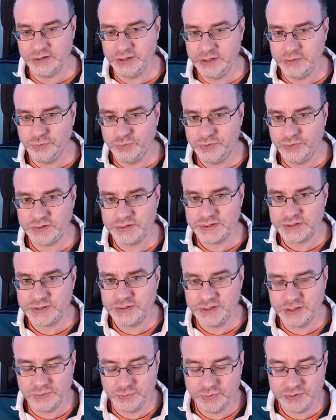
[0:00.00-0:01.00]
It wouldn't
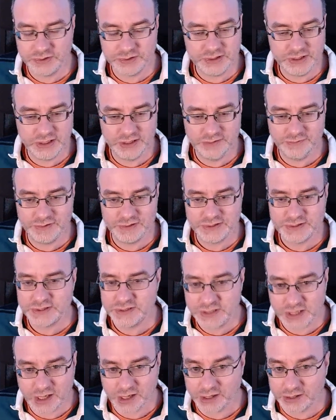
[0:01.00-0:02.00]
even
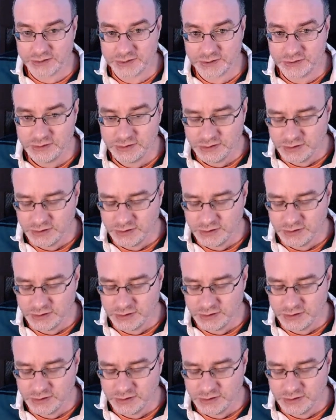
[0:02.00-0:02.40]
start.